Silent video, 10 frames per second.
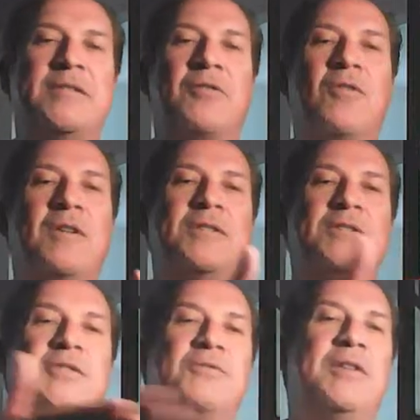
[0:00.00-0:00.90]
it's across the
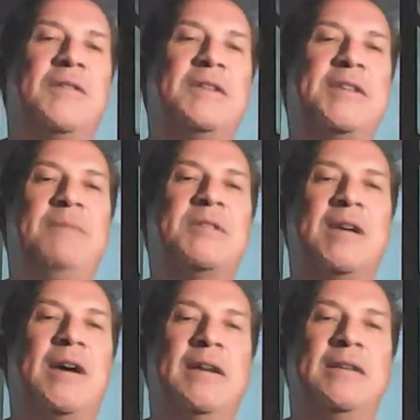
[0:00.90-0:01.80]
street on the same
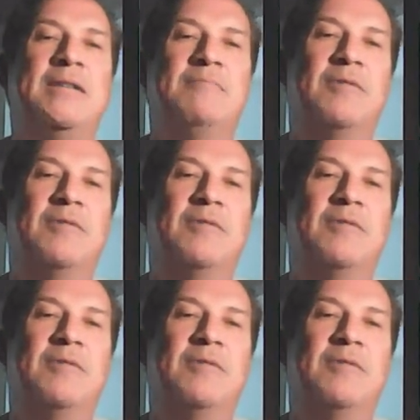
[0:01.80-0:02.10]
side as